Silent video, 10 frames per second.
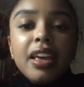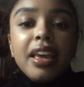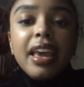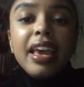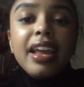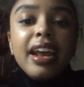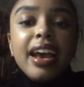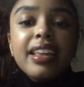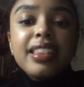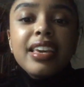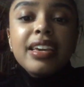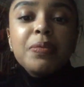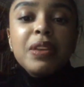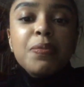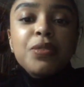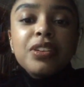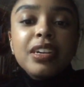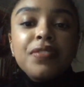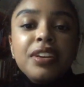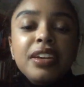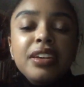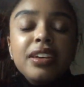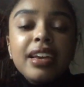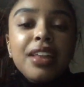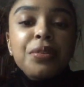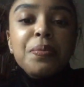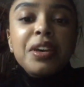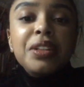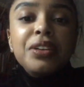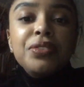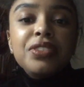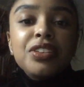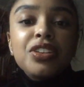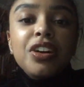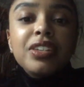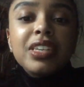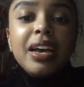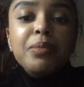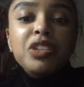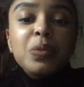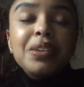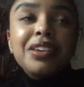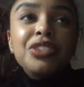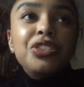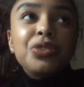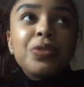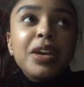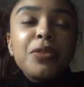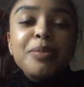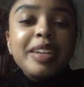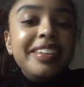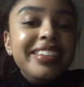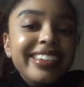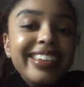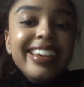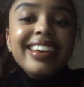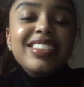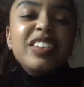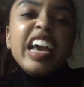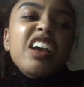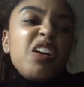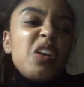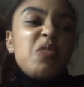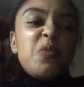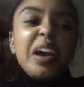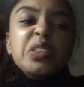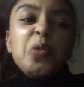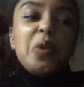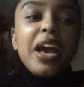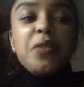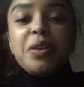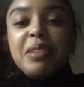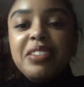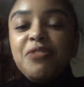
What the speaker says: And I think people are giving Catherine Bigelow such a hard time just because she's a white woman. And they're like, why is a white woman